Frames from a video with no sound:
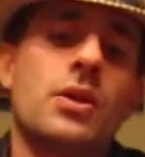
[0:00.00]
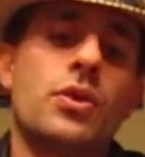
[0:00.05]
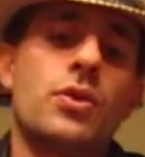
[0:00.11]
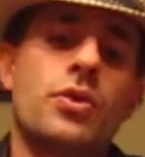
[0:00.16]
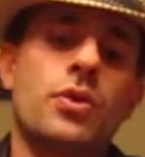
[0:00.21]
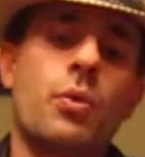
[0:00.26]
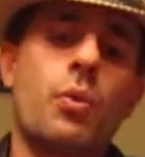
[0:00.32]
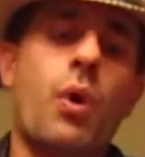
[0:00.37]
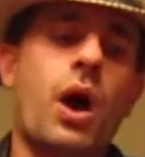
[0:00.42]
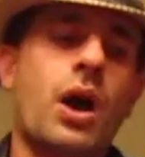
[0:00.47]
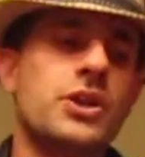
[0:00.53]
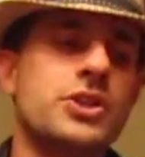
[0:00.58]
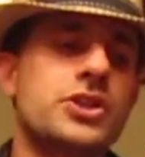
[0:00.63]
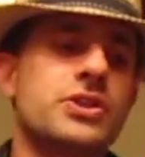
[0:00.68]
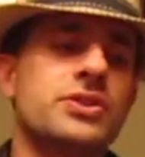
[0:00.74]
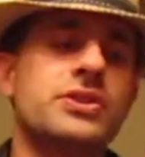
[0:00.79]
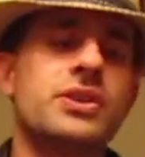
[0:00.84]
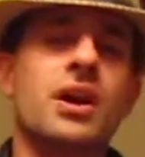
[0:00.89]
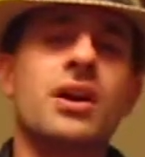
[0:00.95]
The
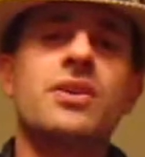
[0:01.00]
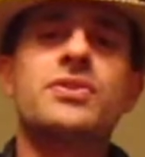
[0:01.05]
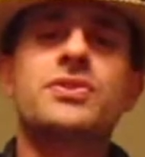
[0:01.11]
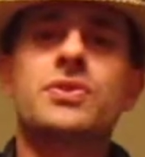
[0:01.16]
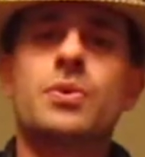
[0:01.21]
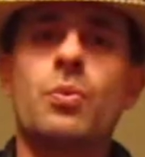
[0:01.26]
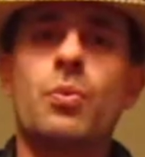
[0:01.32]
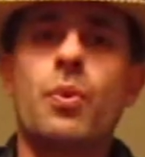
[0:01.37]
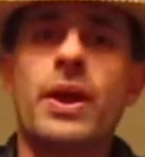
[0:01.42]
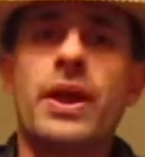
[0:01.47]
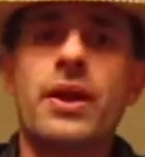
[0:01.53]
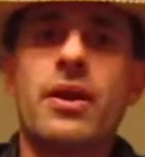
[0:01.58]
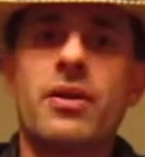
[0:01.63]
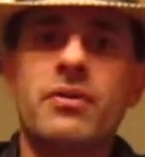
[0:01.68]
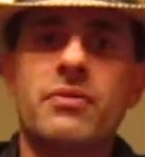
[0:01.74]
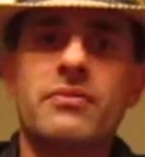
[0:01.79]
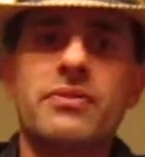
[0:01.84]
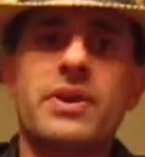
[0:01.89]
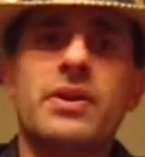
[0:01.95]
watch does
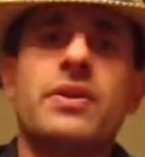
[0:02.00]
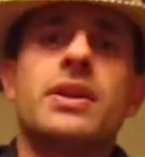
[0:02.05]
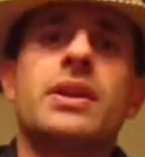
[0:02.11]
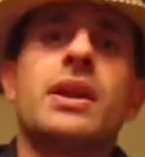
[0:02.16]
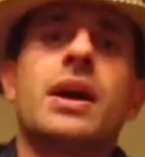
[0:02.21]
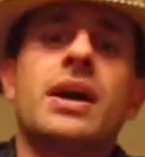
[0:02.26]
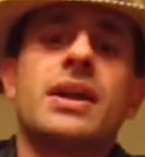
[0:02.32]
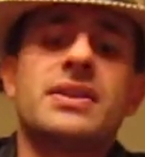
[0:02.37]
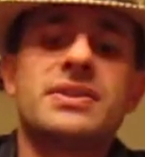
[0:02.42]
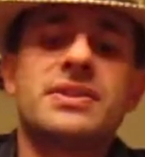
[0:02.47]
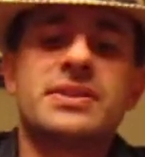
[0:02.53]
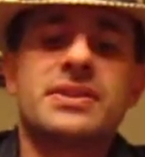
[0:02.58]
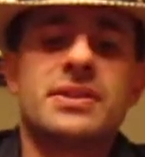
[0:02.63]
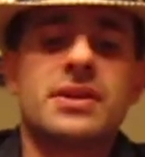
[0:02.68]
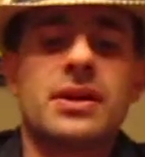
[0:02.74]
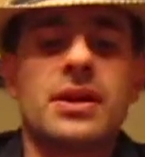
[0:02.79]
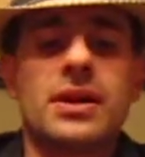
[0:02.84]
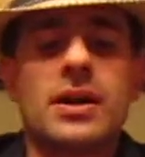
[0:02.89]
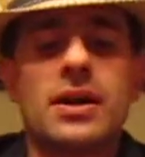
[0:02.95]
wear very nice.
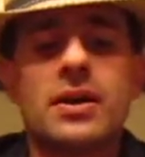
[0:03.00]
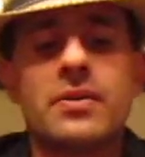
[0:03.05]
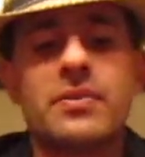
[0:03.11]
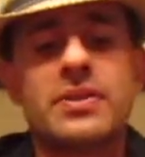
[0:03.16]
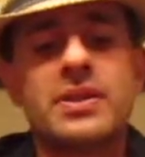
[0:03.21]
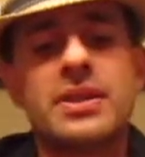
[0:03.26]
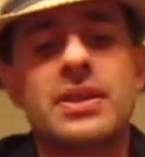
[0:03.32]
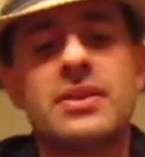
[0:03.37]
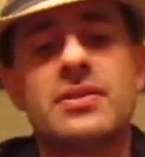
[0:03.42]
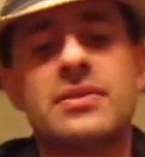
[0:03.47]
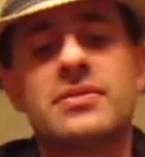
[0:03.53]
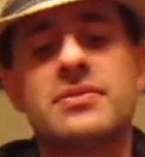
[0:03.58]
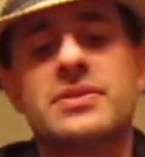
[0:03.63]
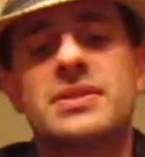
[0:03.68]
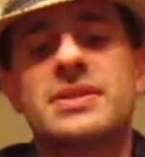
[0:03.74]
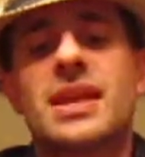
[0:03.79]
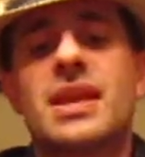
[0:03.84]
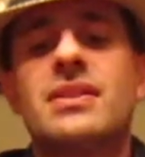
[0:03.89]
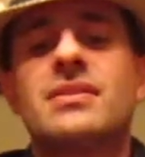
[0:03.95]
The
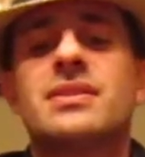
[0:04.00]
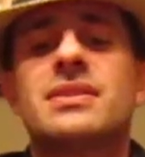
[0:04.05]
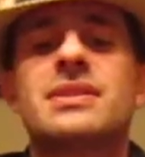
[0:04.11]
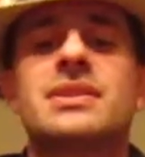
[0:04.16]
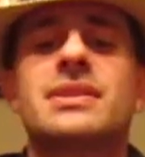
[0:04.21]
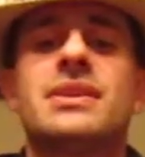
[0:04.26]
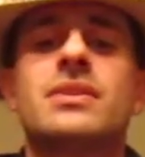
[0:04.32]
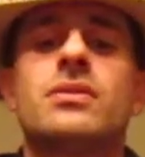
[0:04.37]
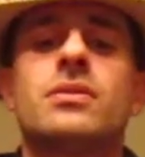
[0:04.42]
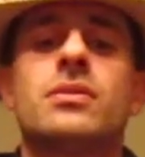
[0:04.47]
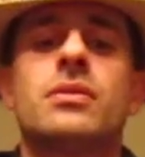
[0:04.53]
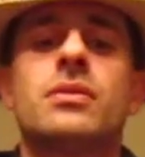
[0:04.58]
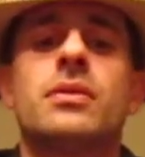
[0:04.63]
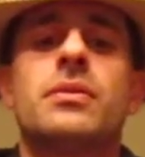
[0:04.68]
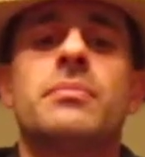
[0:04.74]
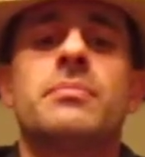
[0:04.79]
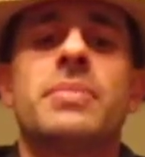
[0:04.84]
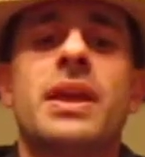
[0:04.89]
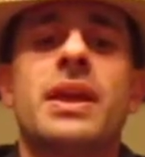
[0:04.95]
stainless steel
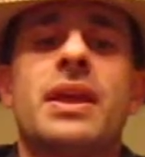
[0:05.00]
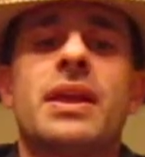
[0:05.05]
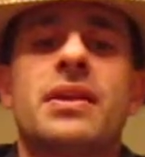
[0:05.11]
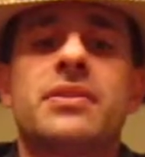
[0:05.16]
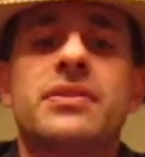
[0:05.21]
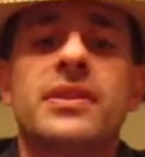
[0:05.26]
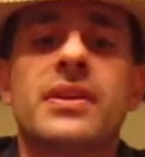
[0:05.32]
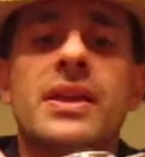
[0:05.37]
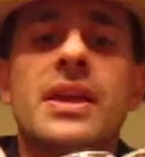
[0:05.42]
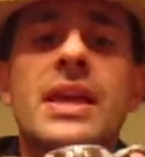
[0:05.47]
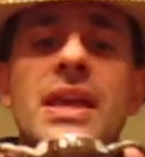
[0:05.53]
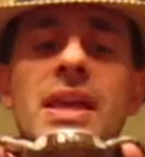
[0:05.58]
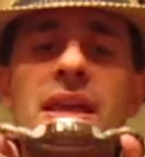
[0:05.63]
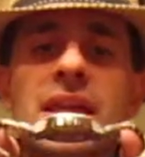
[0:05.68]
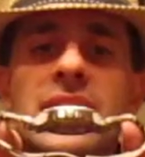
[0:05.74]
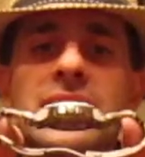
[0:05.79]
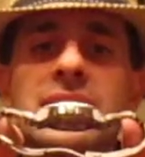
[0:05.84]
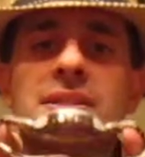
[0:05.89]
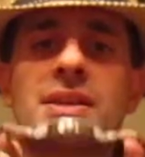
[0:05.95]
band
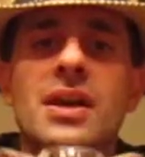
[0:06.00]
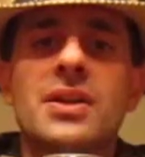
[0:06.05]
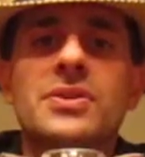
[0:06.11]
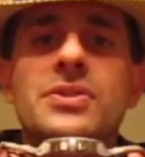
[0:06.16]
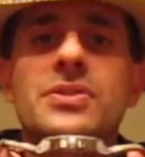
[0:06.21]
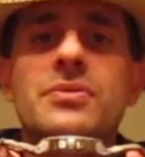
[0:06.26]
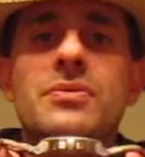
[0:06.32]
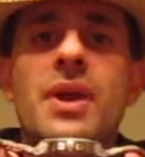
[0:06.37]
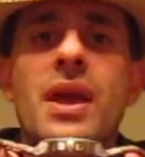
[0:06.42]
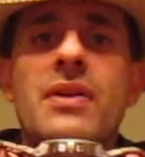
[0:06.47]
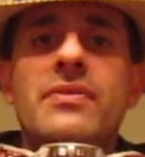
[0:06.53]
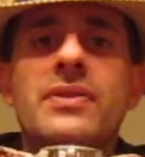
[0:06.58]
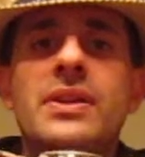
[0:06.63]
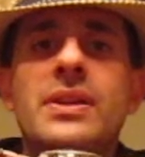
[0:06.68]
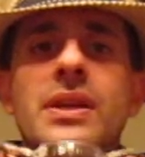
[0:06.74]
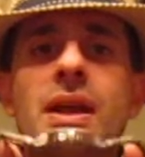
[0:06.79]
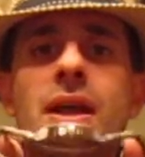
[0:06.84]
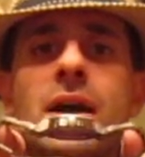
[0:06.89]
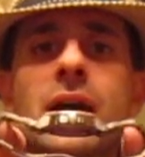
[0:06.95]
is not too
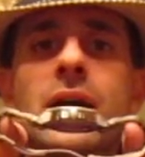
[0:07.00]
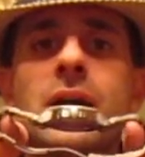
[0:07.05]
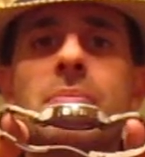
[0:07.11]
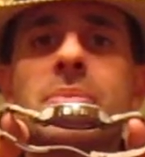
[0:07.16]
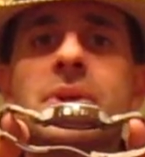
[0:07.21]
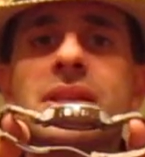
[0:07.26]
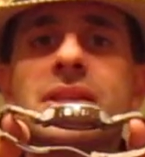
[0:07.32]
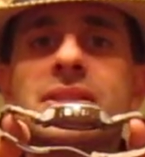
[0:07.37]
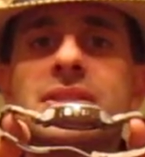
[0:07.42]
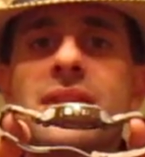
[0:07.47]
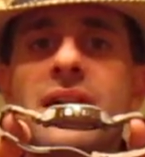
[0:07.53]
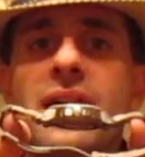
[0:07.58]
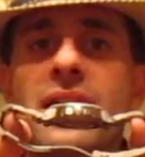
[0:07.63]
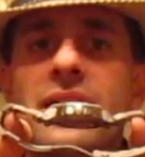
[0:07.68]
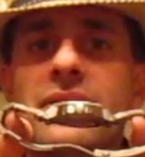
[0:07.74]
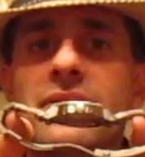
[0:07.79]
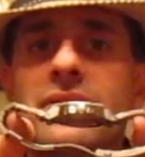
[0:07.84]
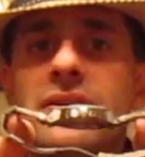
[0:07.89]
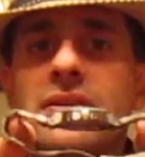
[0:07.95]
heavy, but it's
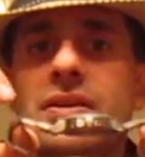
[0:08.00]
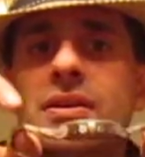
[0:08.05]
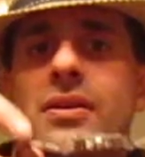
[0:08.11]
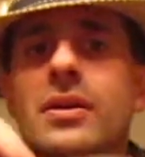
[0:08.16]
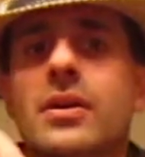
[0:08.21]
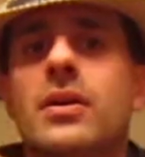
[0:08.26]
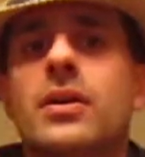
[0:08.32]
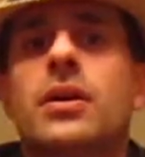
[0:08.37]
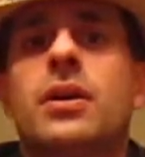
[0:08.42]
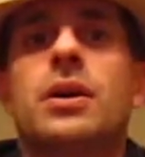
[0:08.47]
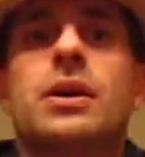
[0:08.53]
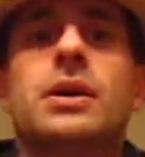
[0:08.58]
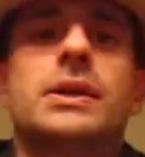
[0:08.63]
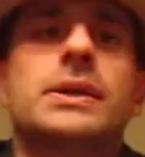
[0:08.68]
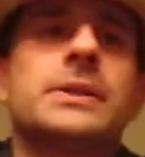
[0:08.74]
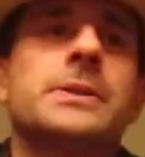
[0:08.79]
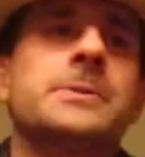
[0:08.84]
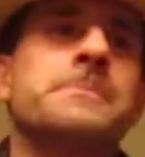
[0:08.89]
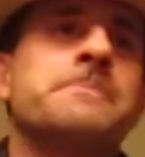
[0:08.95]
not
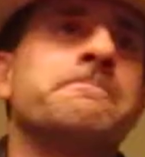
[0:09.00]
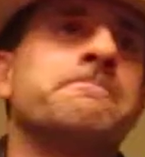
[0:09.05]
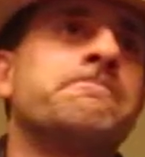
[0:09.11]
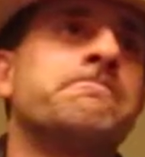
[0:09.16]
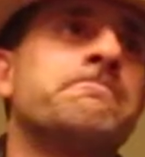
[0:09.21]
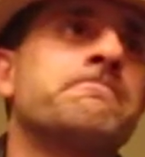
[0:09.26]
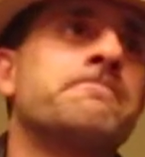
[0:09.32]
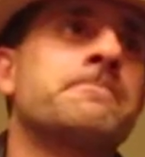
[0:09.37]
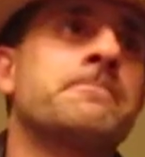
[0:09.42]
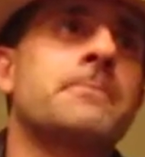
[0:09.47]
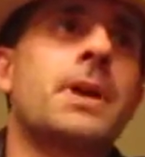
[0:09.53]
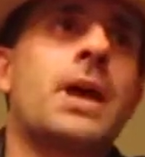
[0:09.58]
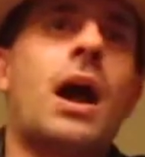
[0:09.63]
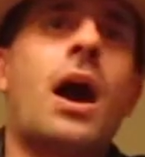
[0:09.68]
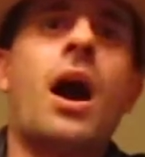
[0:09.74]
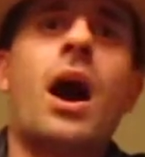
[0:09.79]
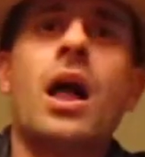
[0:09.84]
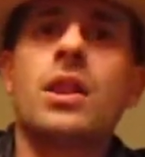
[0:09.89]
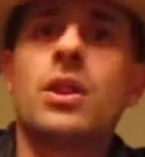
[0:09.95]

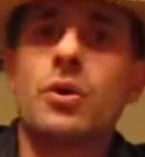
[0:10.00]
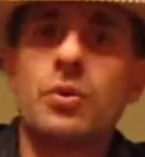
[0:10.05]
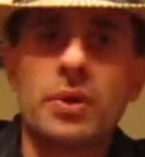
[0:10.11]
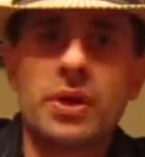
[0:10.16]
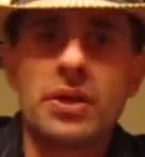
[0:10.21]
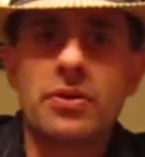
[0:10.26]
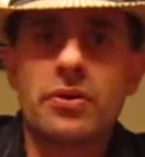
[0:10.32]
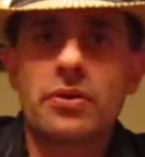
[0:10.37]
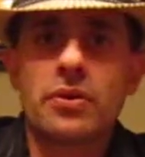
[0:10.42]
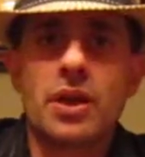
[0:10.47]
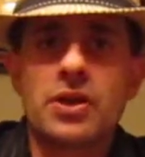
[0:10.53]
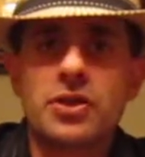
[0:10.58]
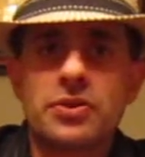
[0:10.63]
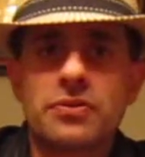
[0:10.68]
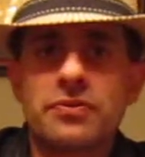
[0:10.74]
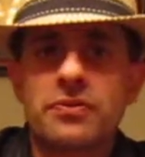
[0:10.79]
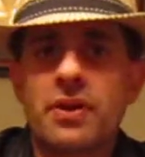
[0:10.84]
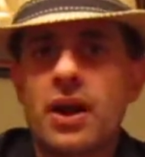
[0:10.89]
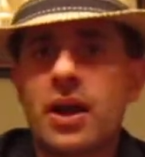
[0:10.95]
hollow either, as
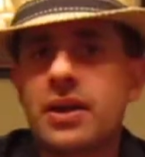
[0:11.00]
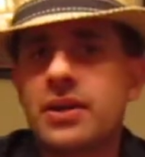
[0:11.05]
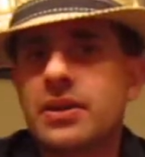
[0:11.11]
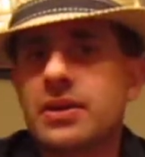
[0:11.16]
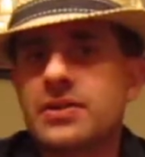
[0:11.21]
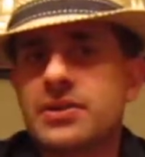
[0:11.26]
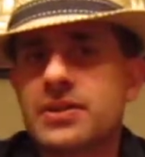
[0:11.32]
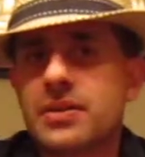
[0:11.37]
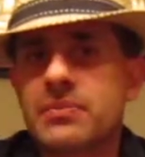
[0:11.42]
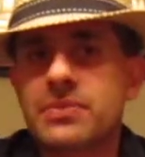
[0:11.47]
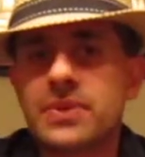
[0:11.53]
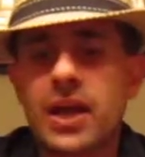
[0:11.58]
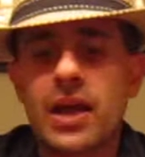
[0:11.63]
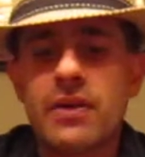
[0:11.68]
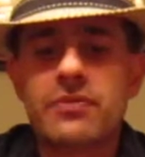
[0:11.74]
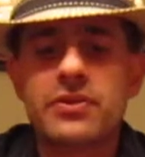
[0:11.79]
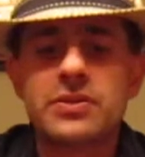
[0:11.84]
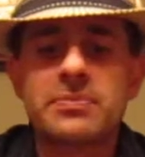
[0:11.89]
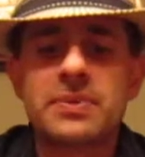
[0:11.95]
you find in some
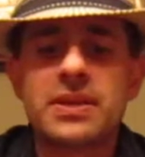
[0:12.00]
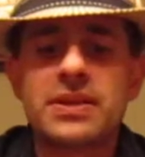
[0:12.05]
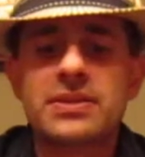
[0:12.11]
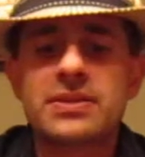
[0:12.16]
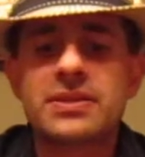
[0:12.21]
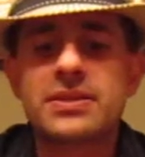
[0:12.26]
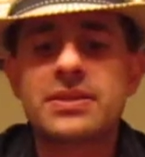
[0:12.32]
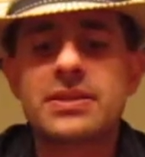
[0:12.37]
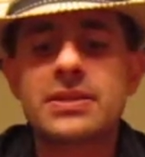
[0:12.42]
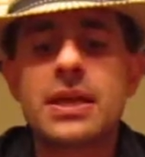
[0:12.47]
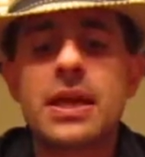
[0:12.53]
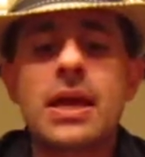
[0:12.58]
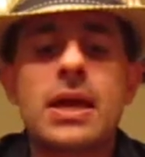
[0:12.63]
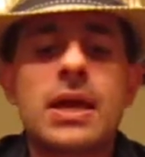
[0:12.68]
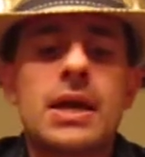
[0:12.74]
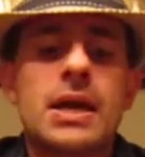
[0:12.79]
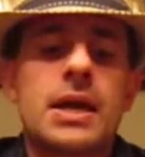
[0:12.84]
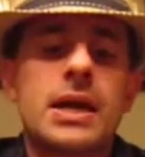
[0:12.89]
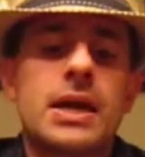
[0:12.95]
divers pieces.
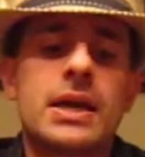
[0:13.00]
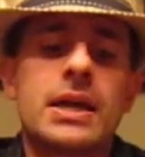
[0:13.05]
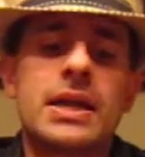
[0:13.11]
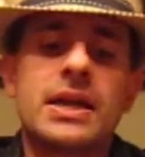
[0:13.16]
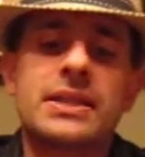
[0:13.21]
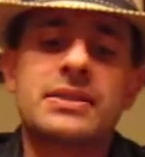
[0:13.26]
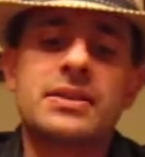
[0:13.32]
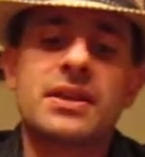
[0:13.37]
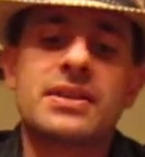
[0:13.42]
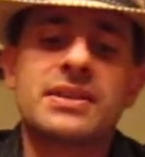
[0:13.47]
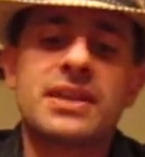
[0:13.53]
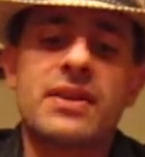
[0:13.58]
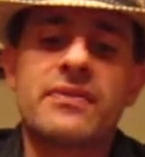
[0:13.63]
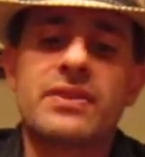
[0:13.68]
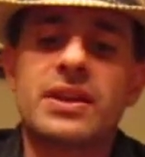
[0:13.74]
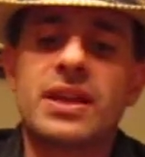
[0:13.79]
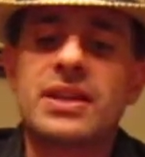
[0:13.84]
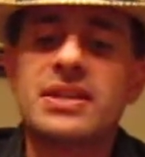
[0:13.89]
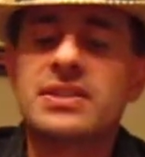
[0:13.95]
It does have
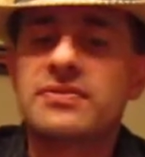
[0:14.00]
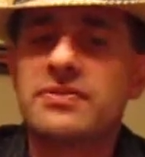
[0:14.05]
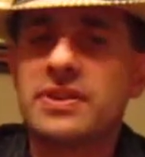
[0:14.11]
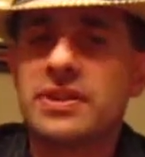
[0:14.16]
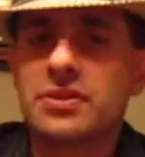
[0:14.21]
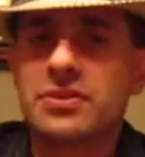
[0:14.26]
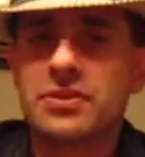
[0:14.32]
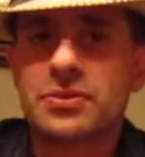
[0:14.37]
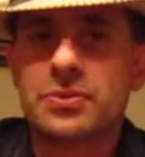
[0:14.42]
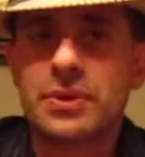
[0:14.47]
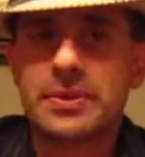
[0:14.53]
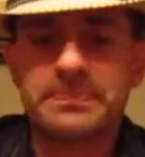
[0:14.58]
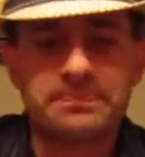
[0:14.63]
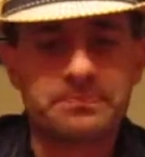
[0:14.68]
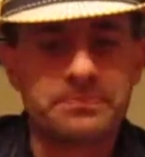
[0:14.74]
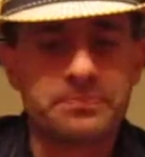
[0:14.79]
a nice feel to it.